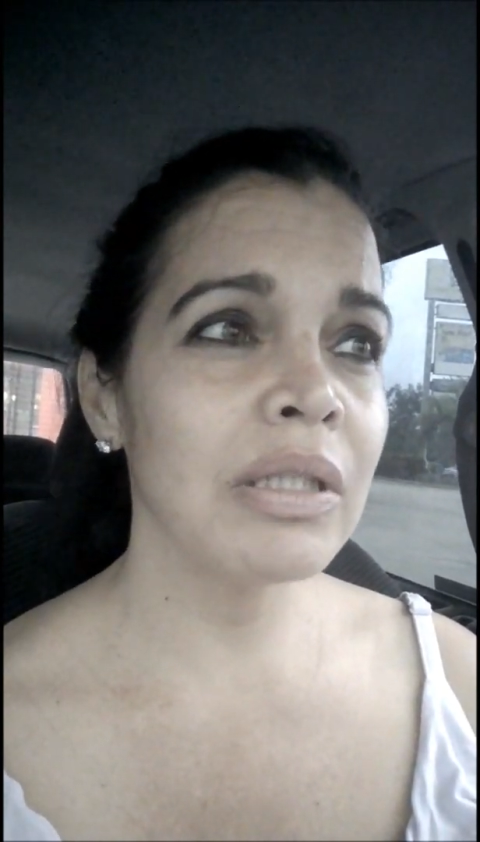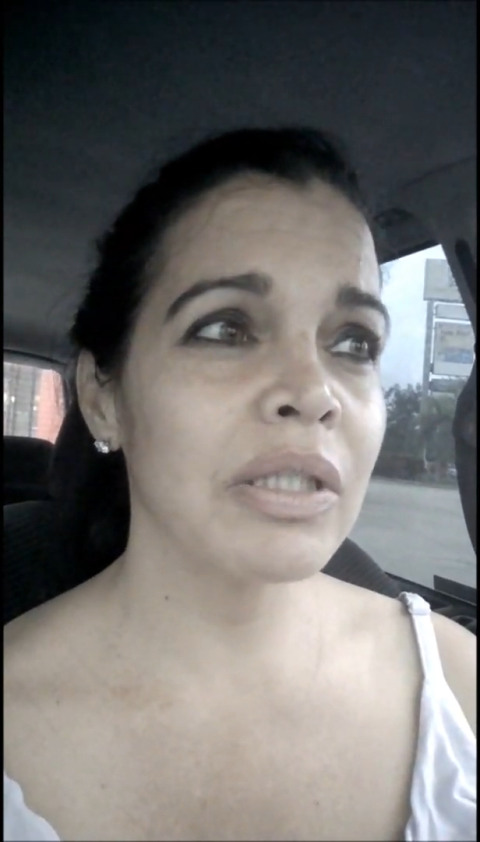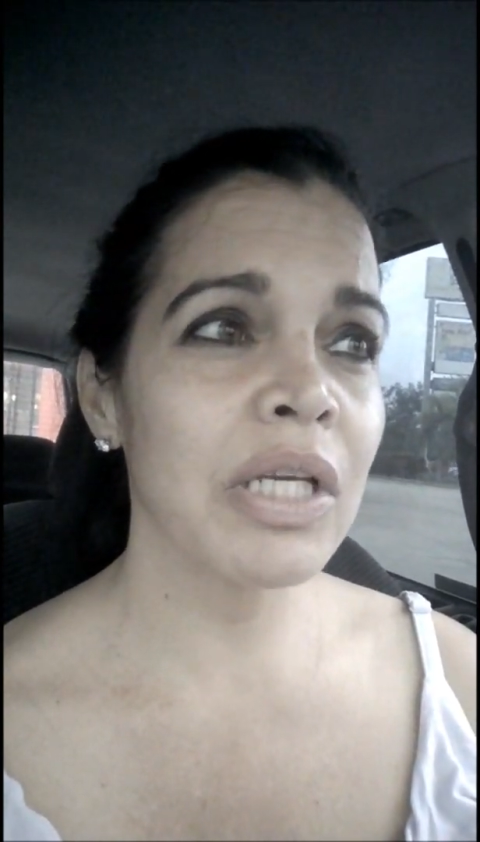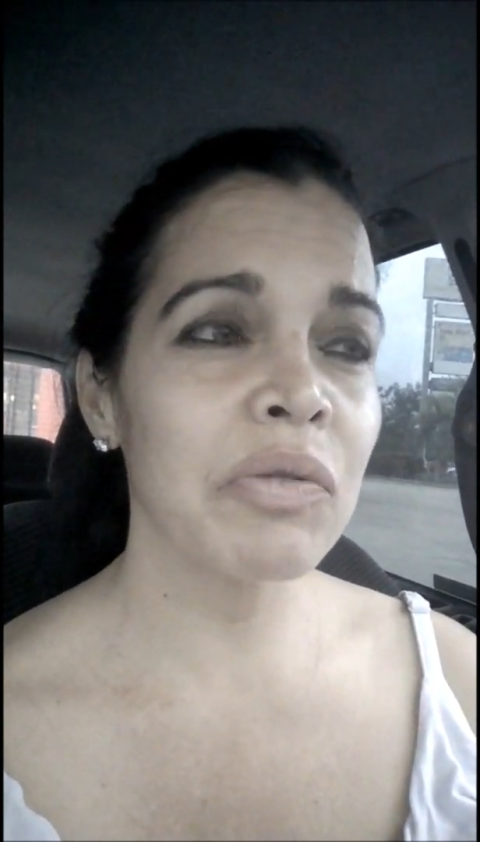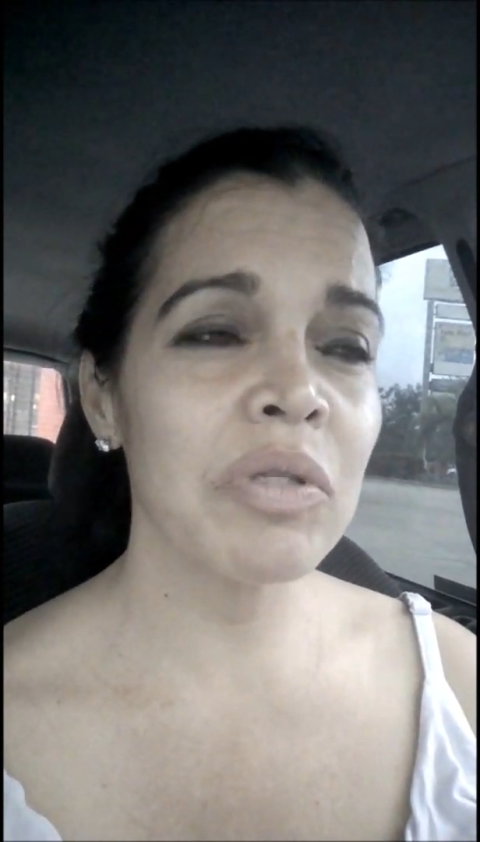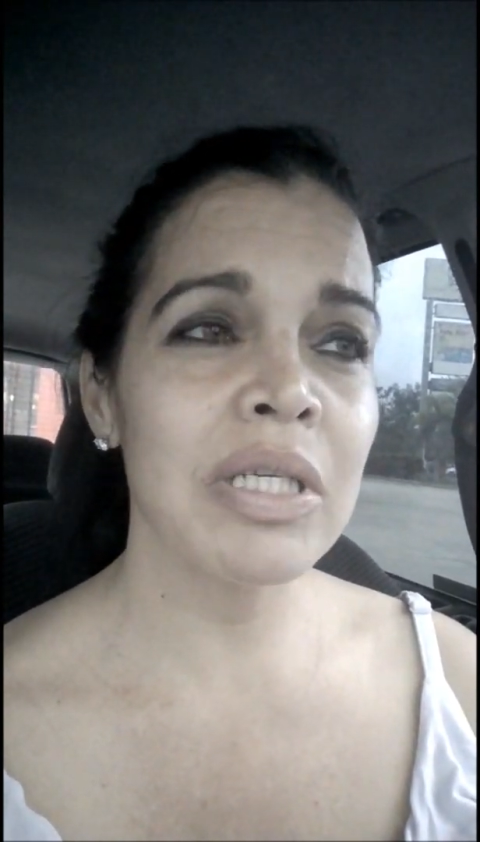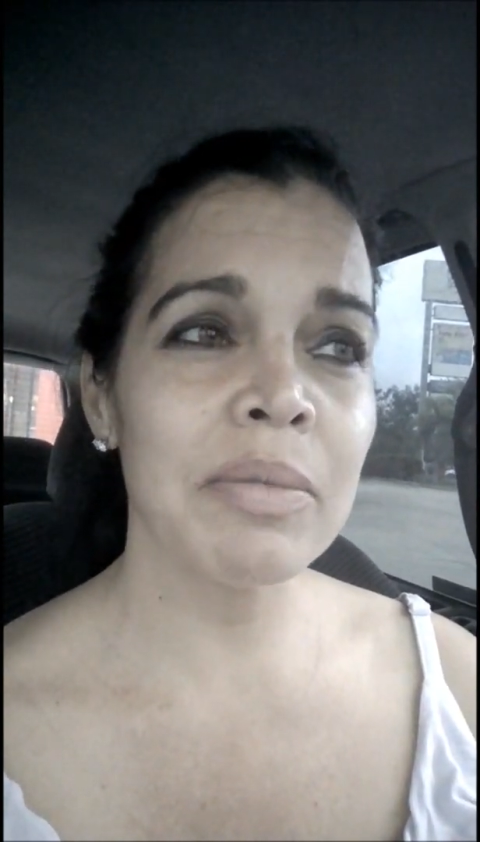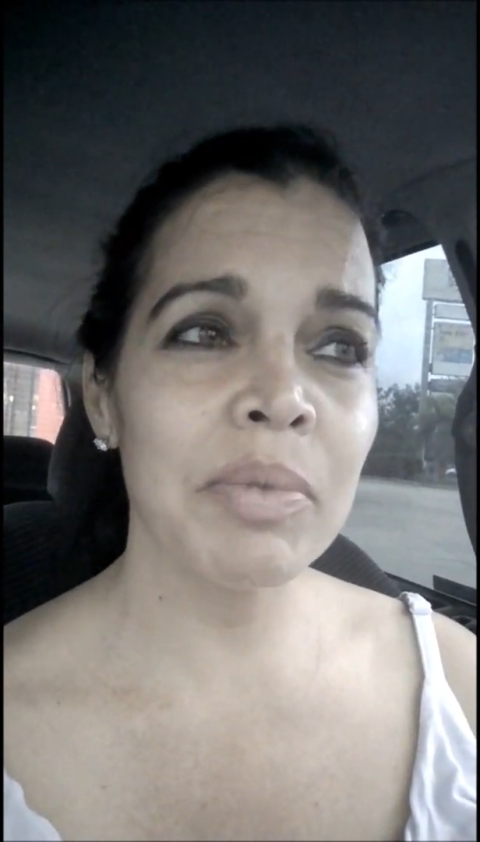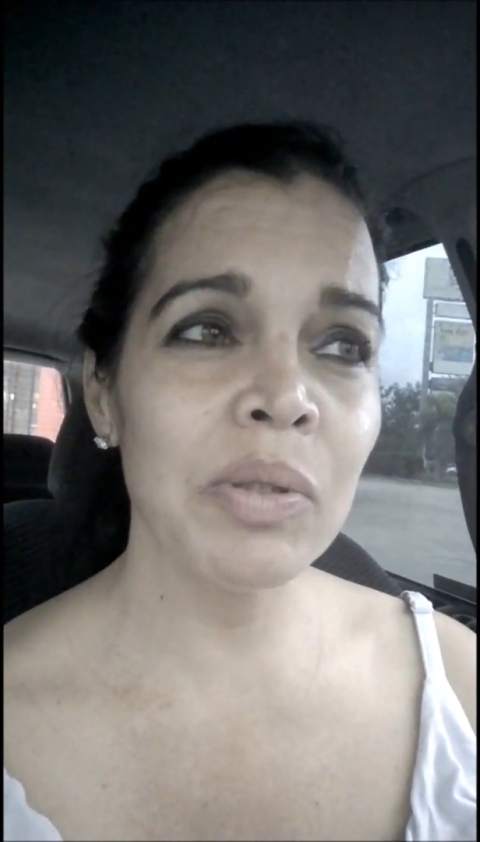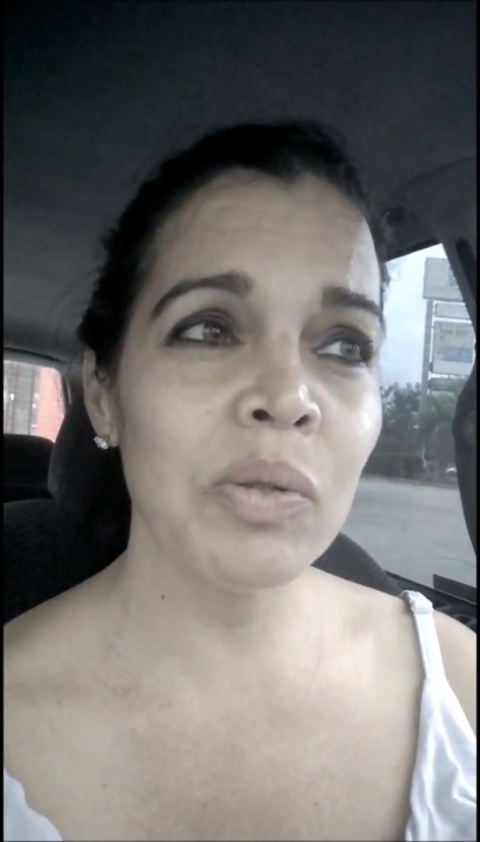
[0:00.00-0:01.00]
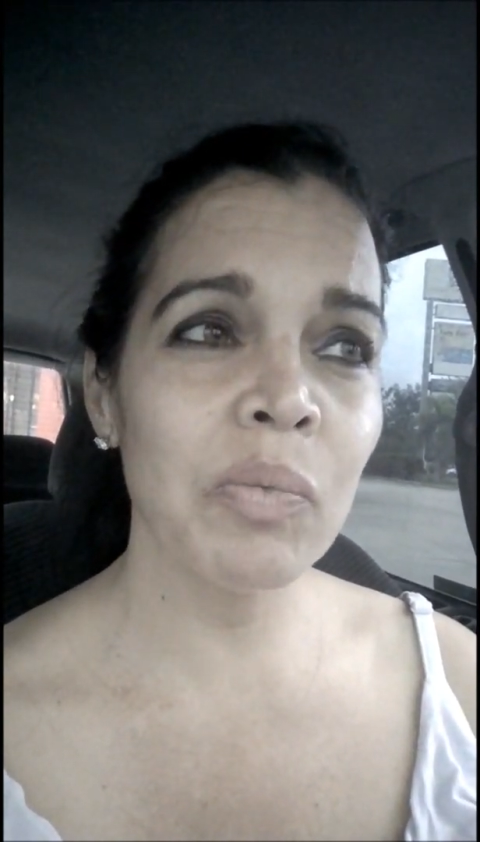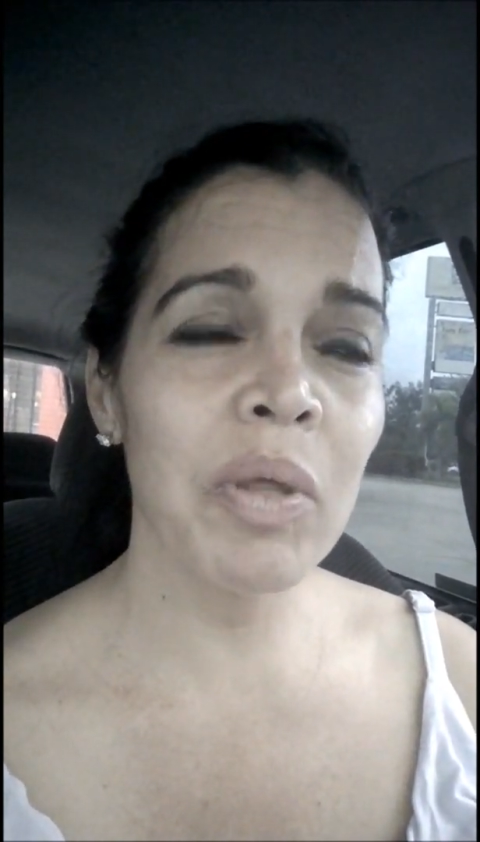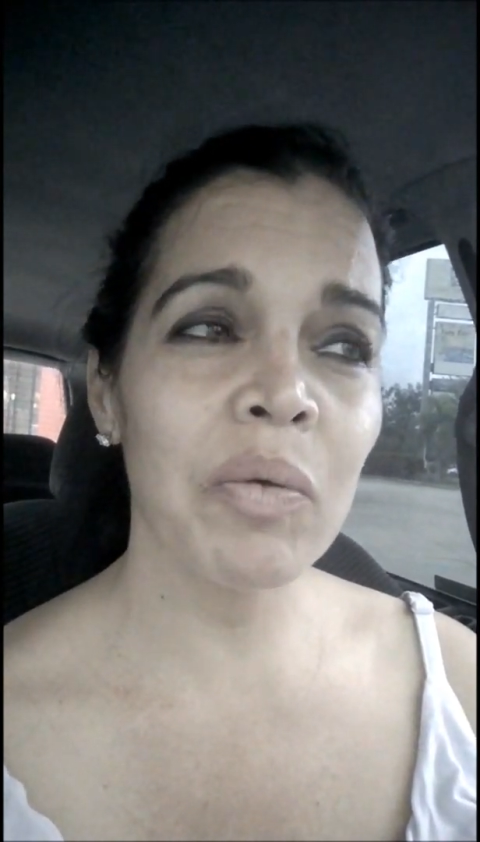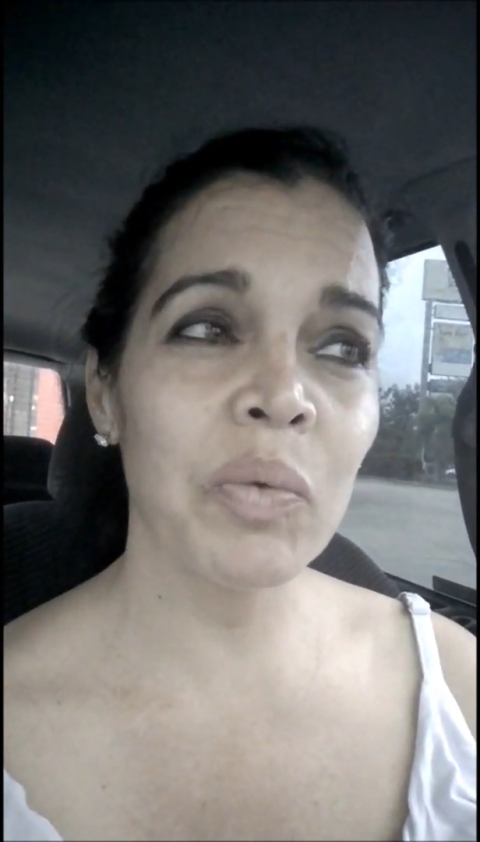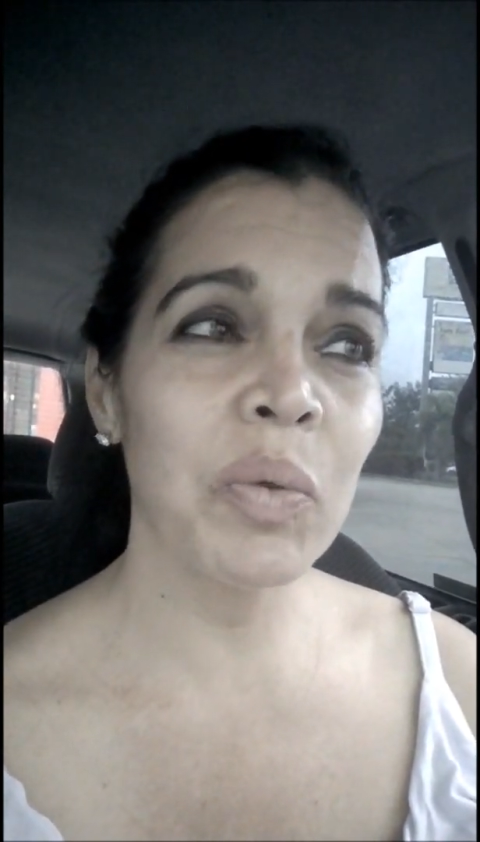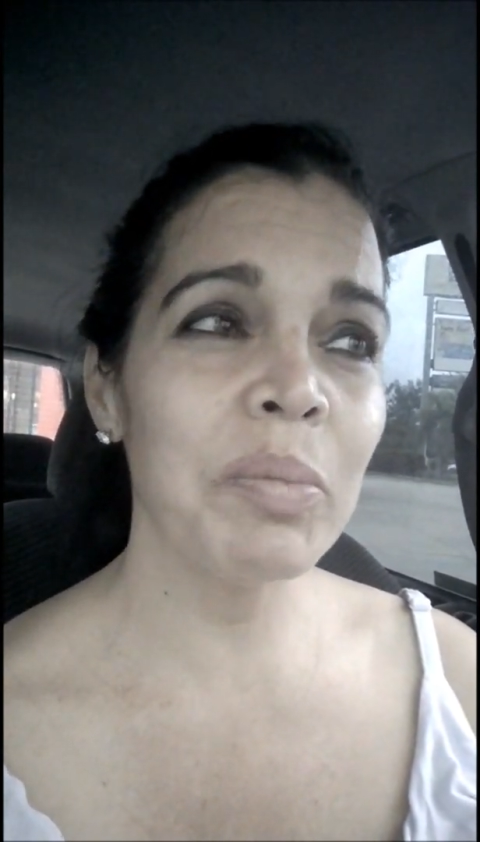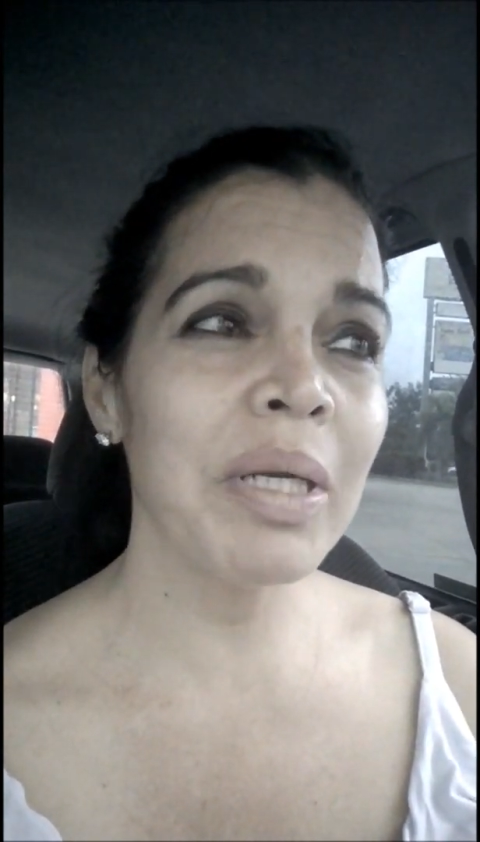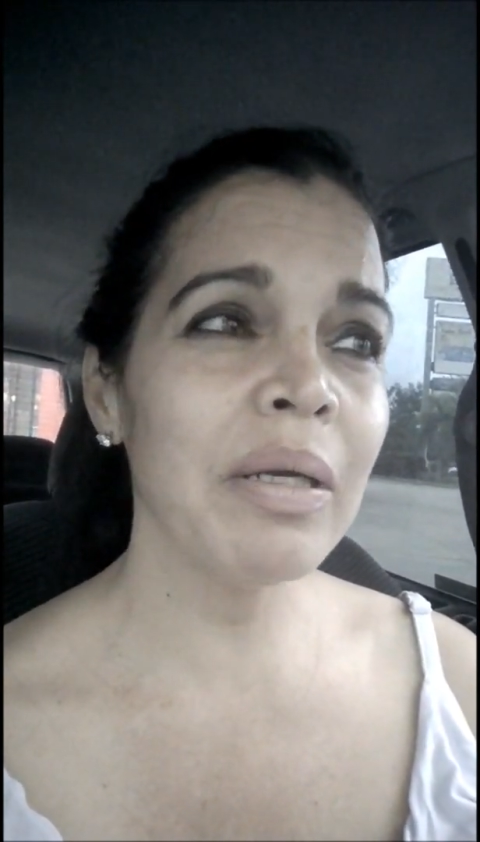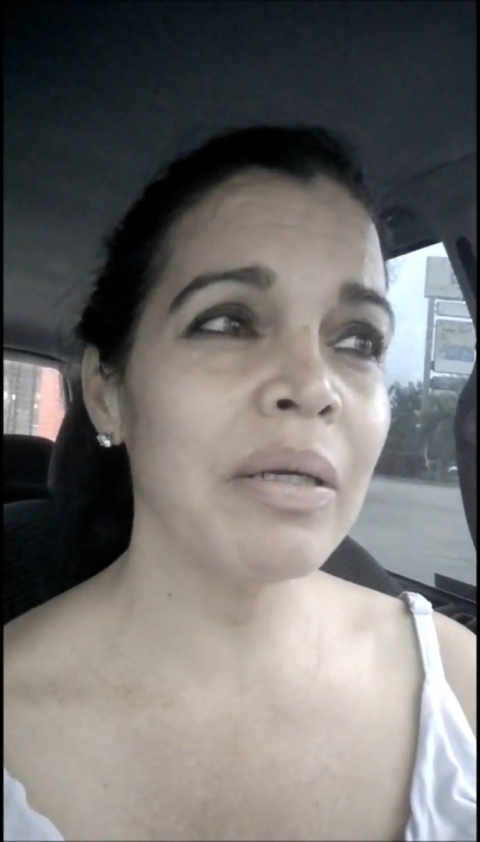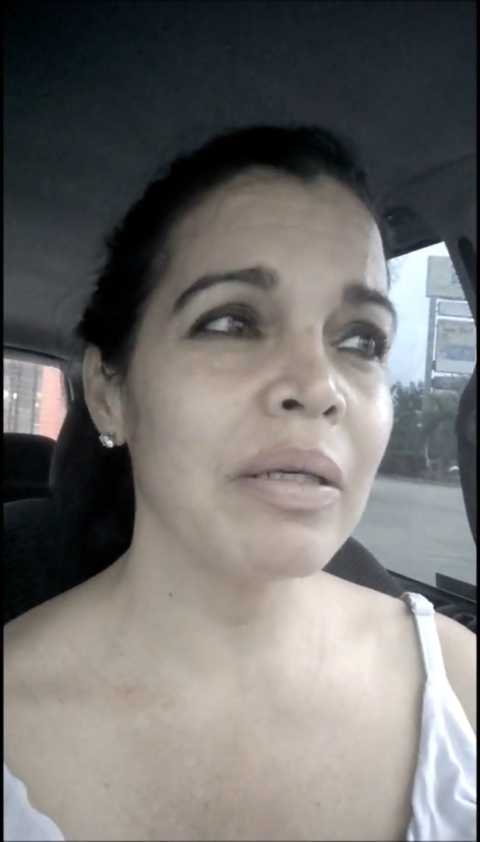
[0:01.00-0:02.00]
sexually abused with grooming.